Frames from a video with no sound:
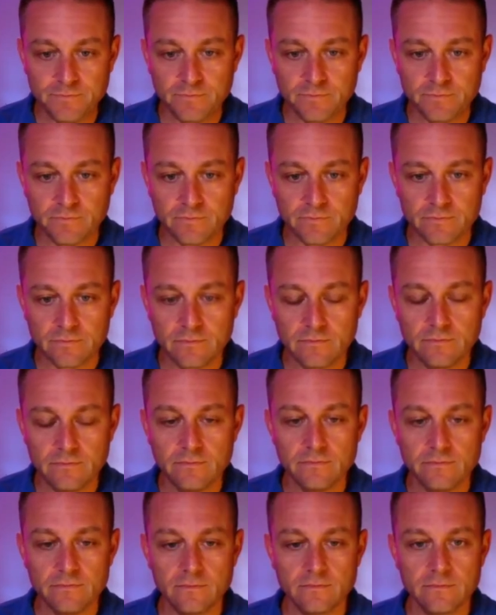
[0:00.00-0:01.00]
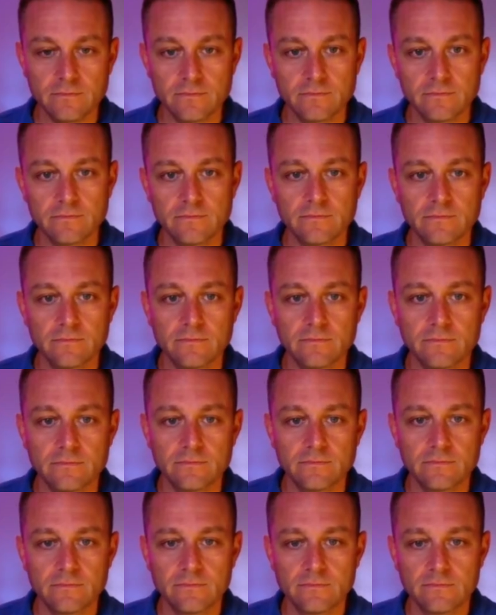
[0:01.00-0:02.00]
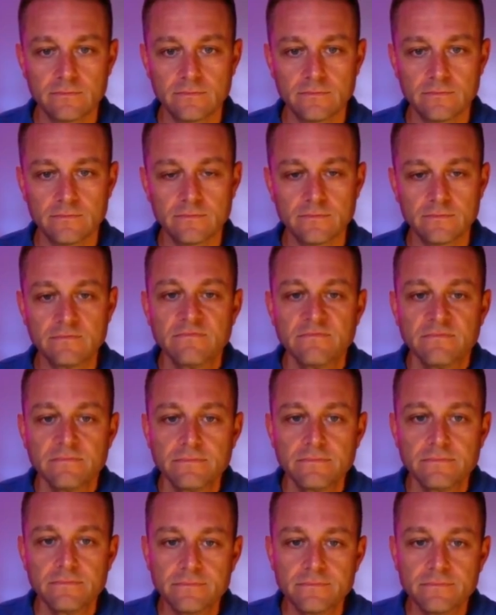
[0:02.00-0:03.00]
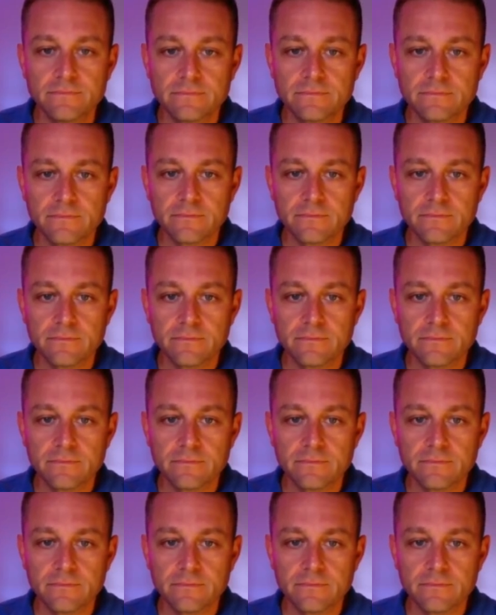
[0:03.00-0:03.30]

No one is speaking in this clip.